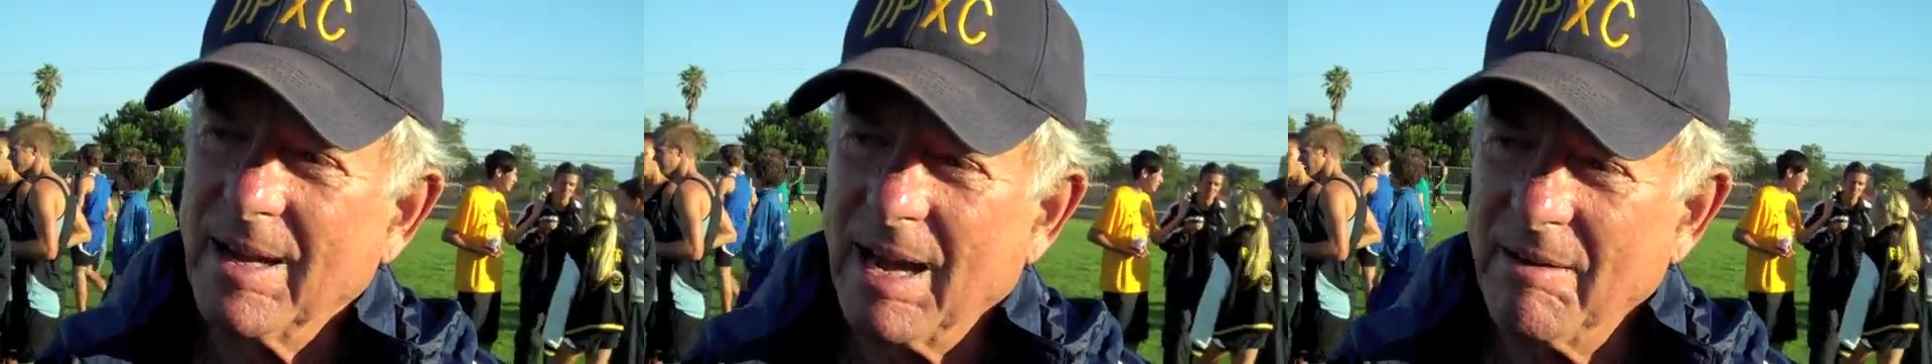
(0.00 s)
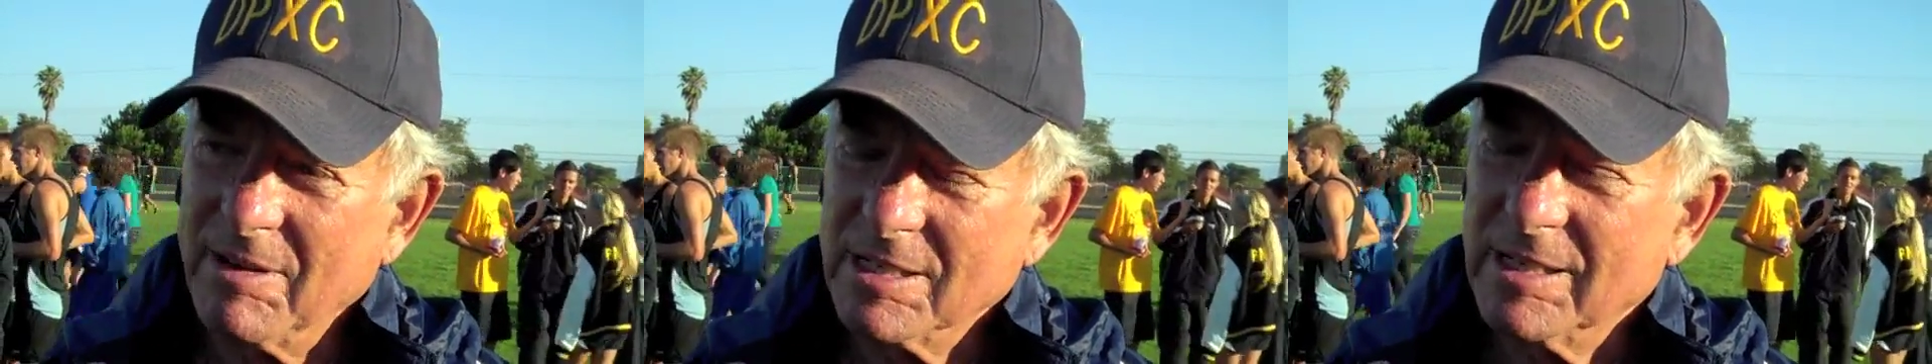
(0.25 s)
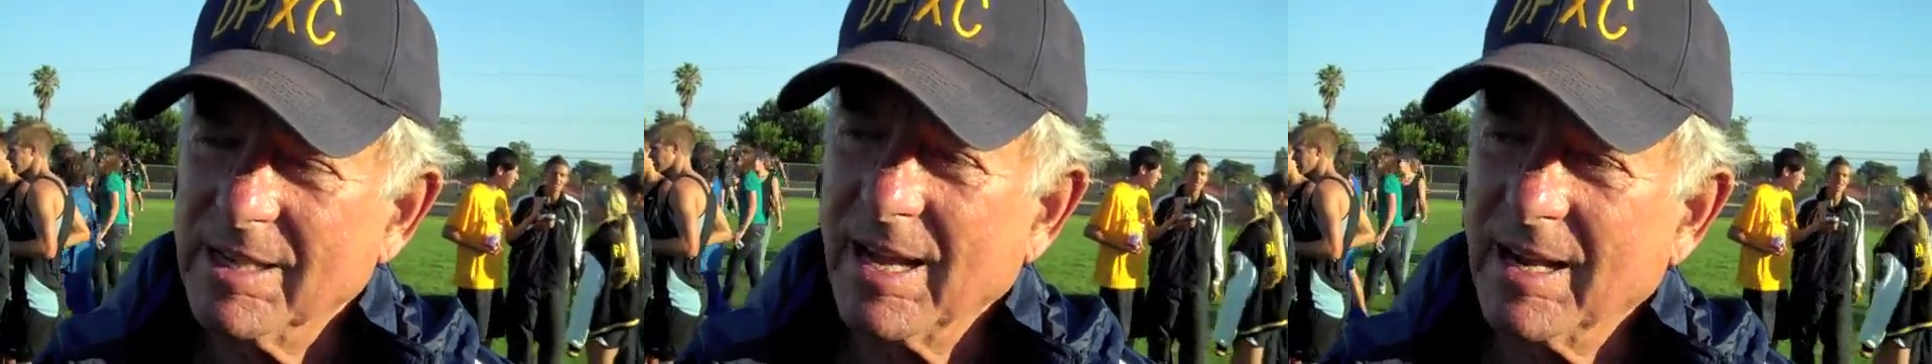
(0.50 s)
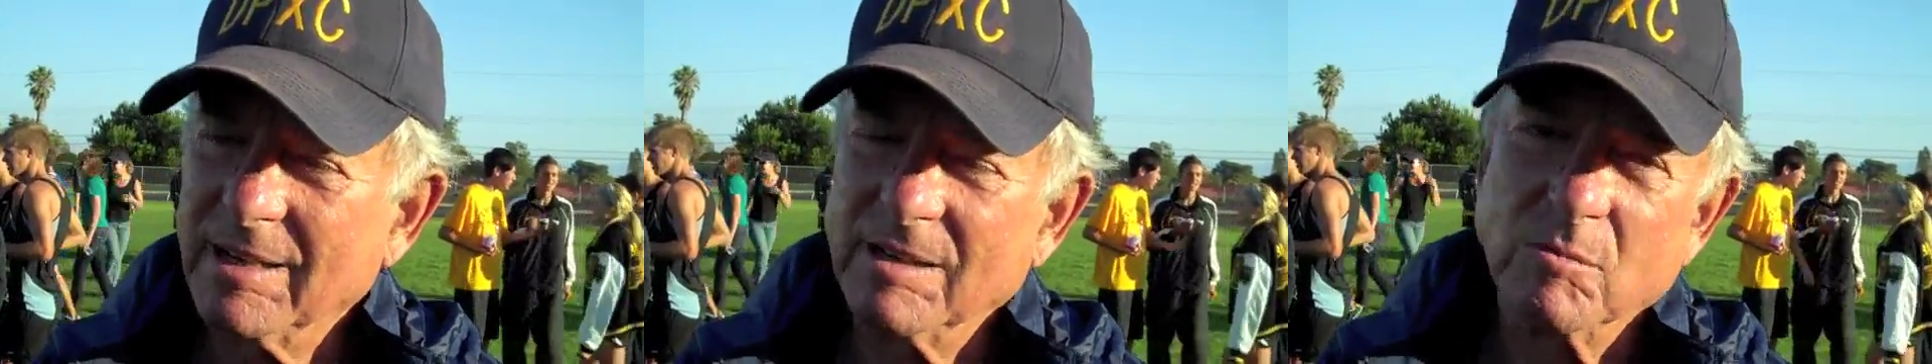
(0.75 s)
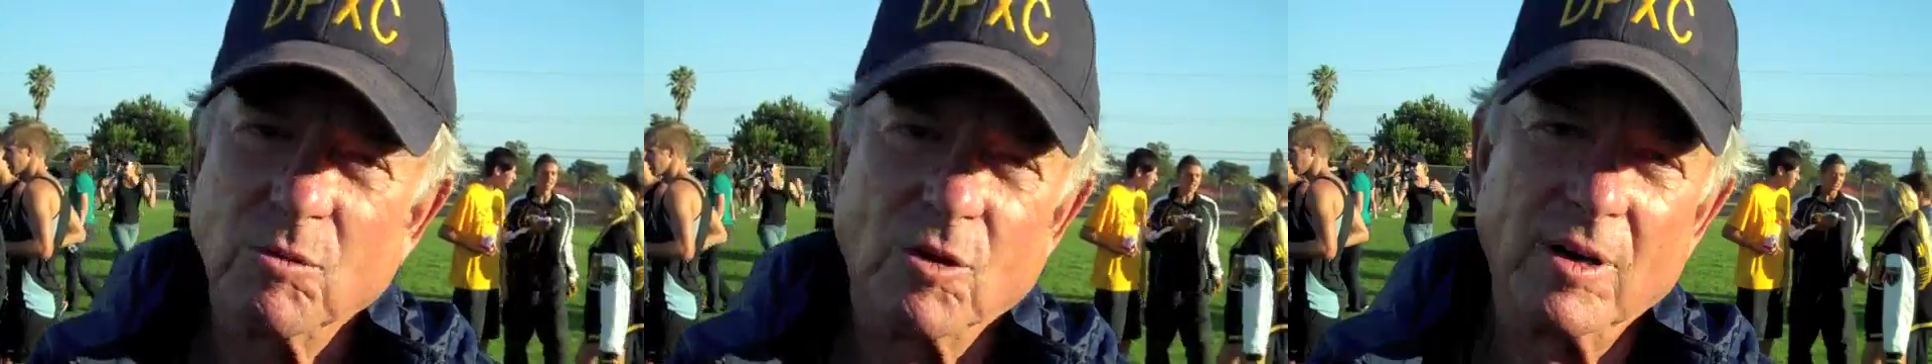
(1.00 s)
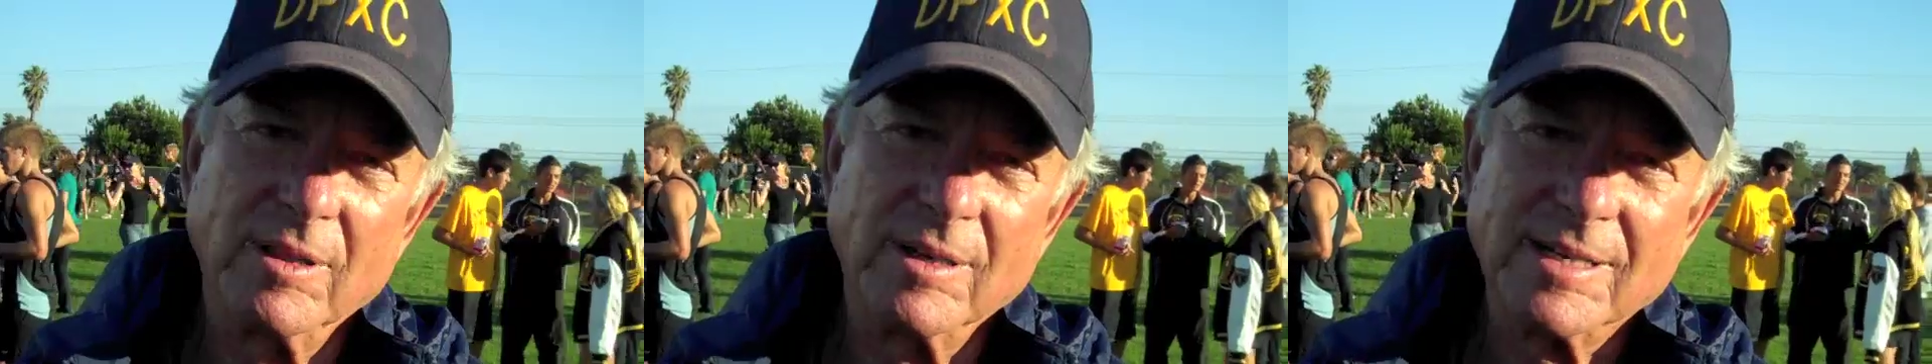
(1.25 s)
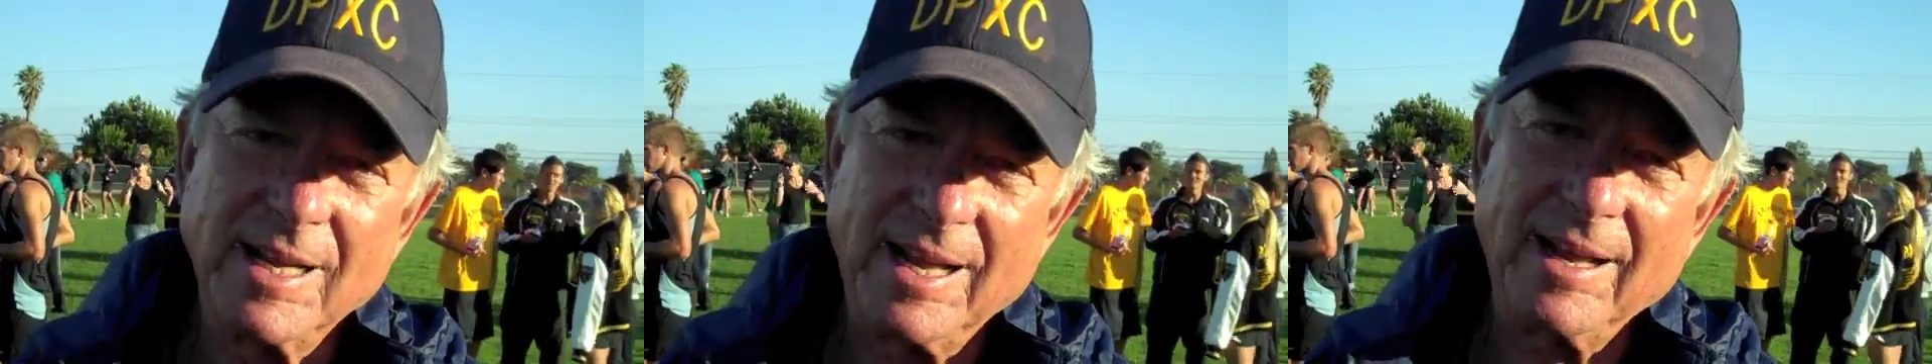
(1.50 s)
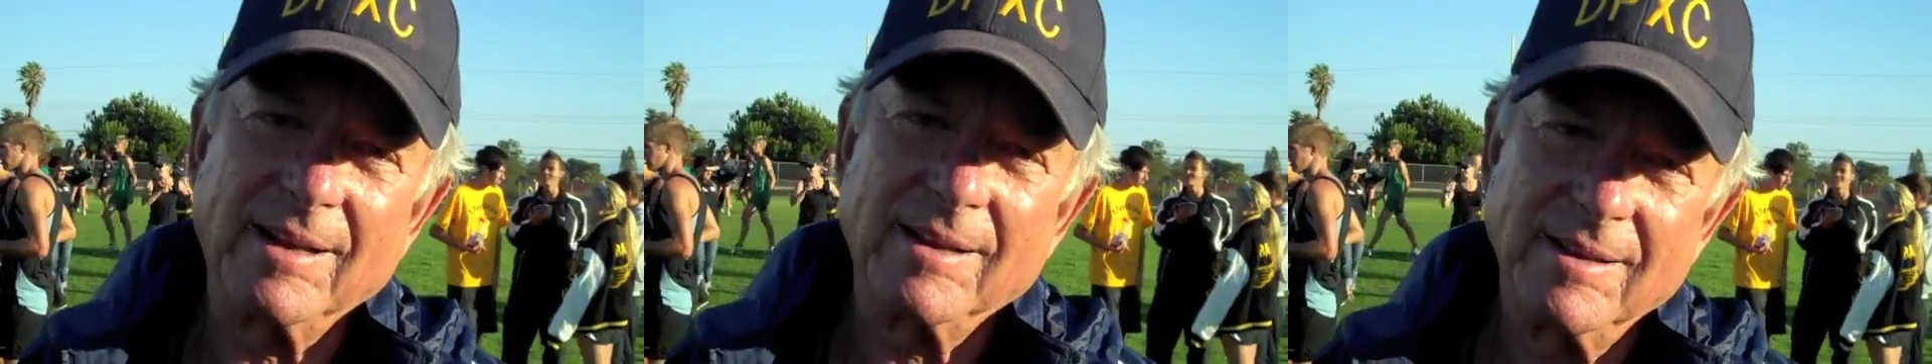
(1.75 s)
obviously had a little more in the
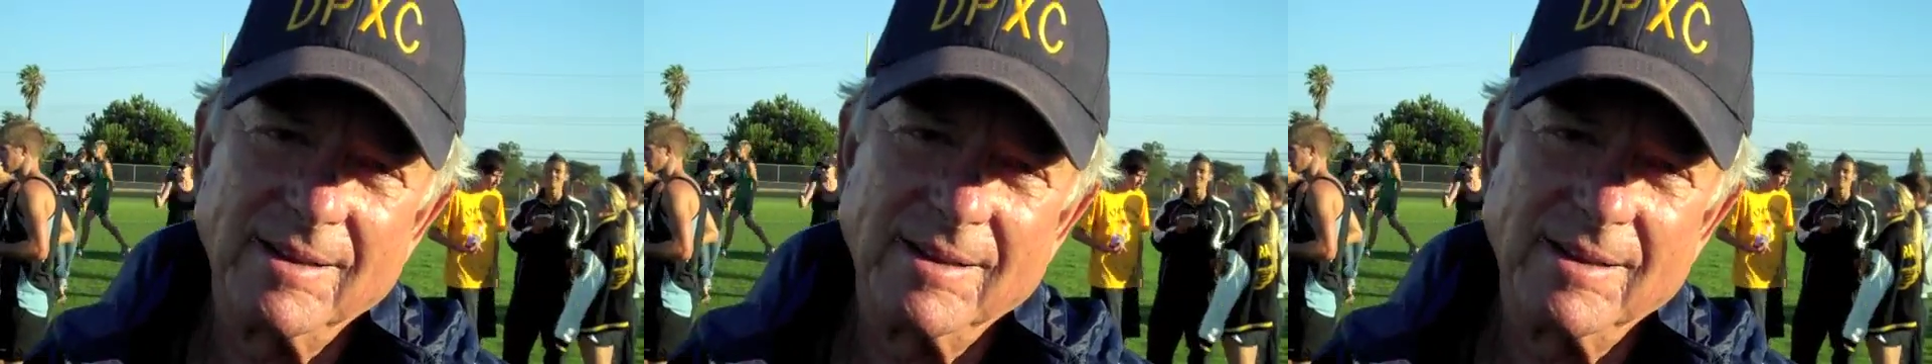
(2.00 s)
tank.